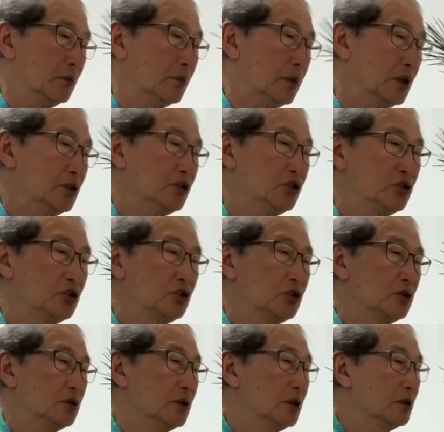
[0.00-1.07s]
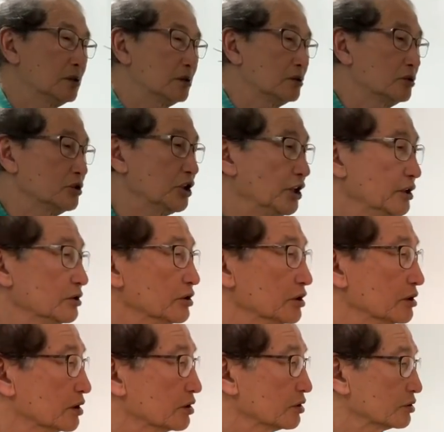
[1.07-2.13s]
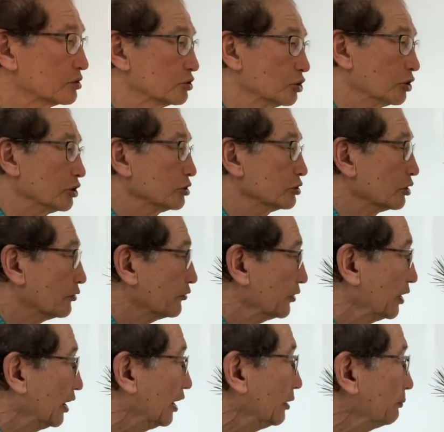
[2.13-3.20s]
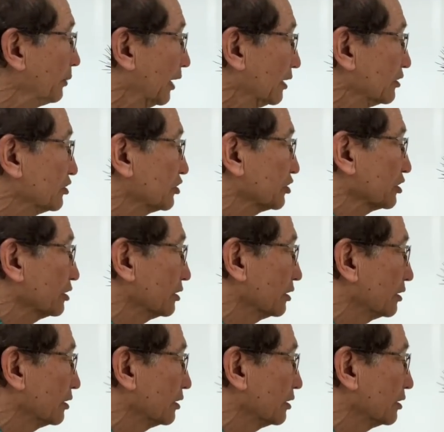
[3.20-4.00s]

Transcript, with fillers: by changing the choice of apex.